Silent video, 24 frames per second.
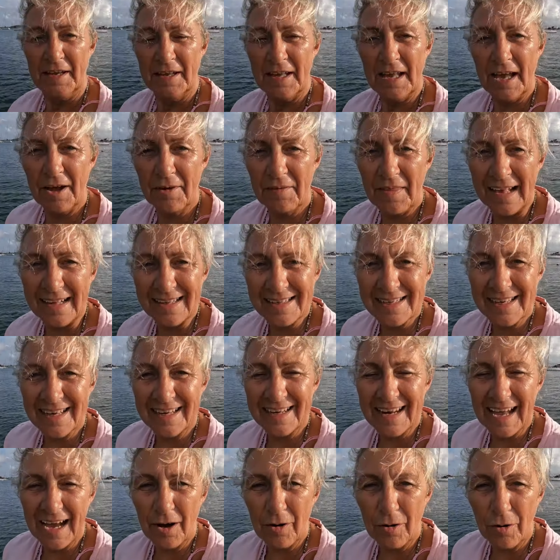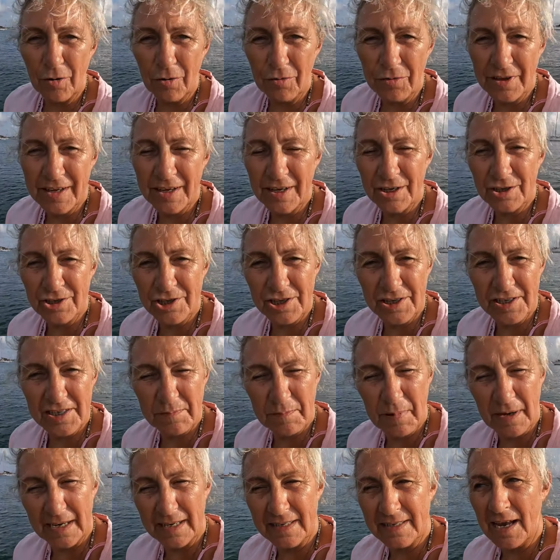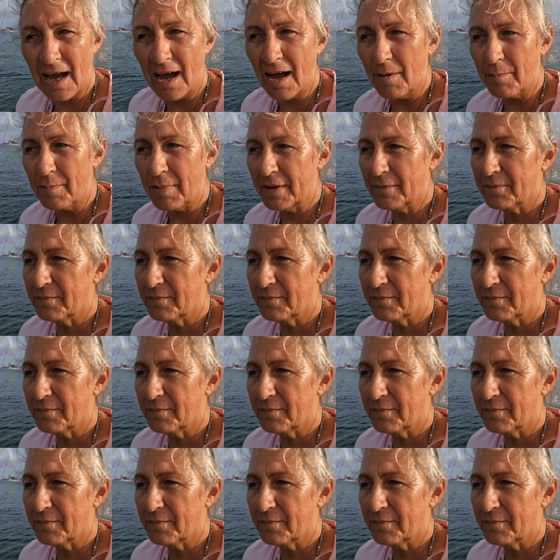no that's it now all the cushions picked up